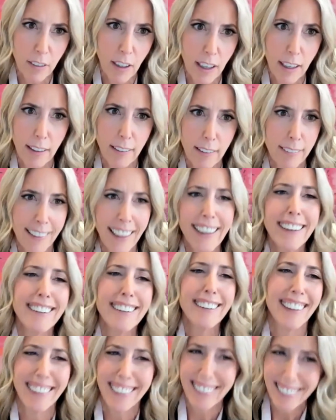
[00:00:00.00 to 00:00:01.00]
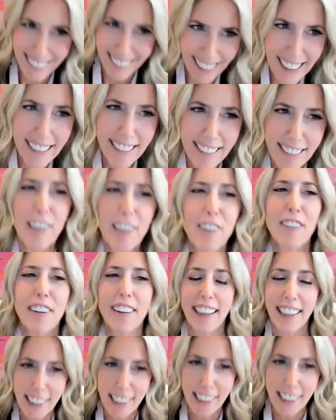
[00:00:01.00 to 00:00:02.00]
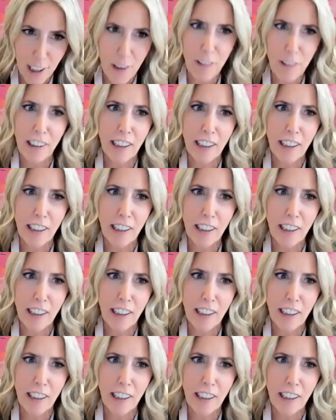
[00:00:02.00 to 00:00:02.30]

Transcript: right? They didn't tell me that